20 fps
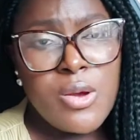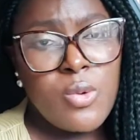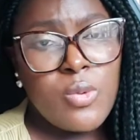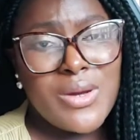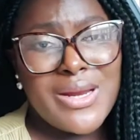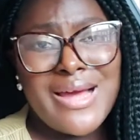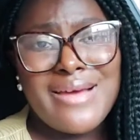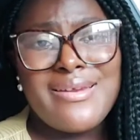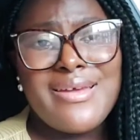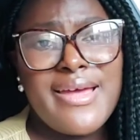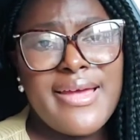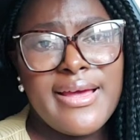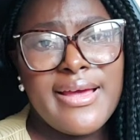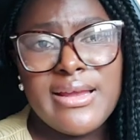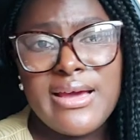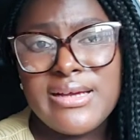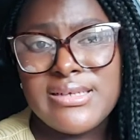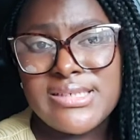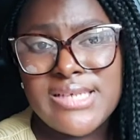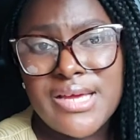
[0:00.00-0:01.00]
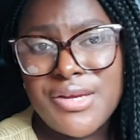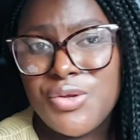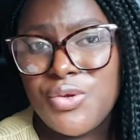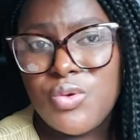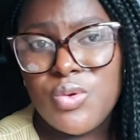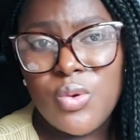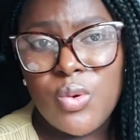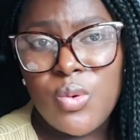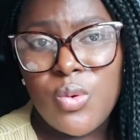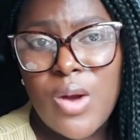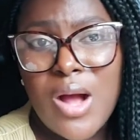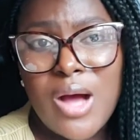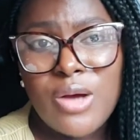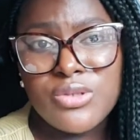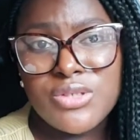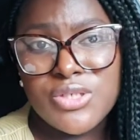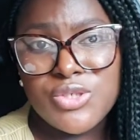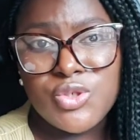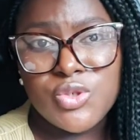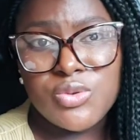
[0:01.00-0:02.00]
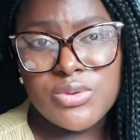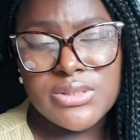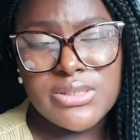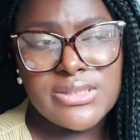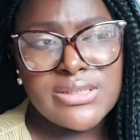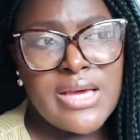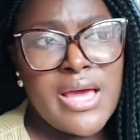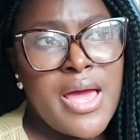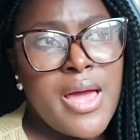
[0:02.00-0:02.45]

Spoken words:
With other airlines, I don't know how they do it.